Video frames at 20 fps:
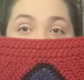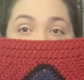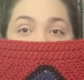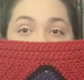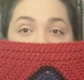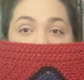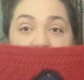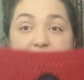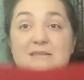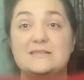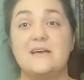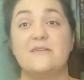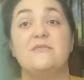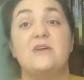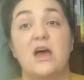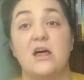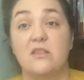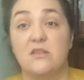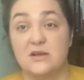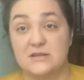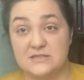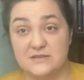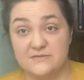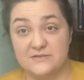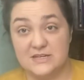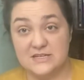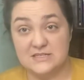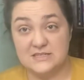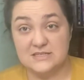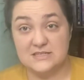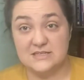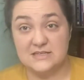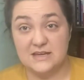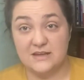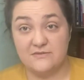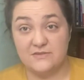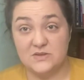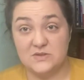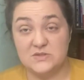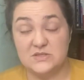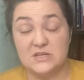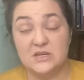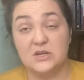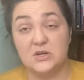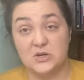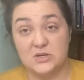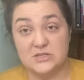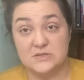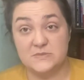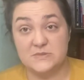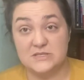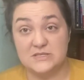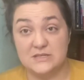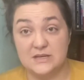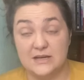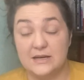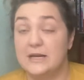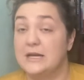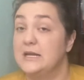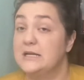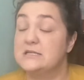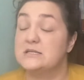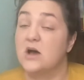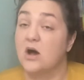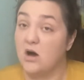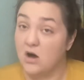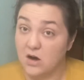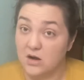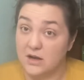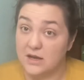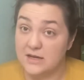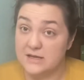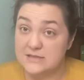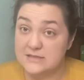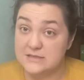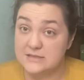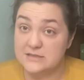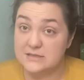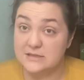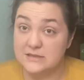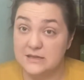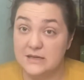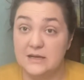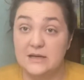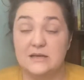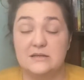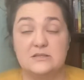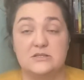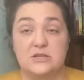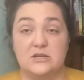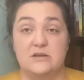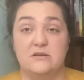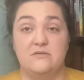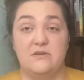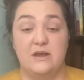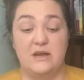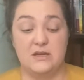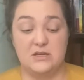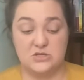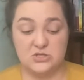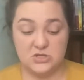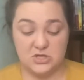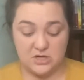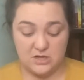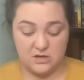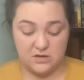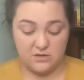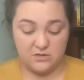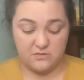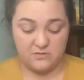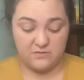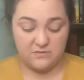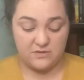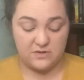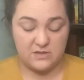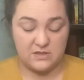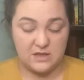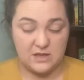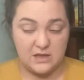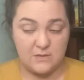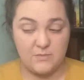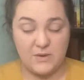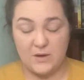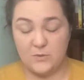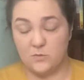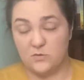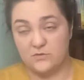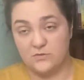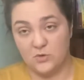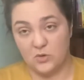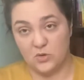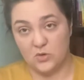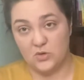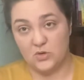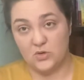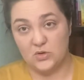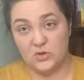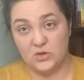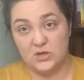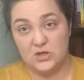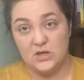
because I've got lots of nieces and nephews to get Christmas done, and it's August. Took advantage of the Bad Wolf Girl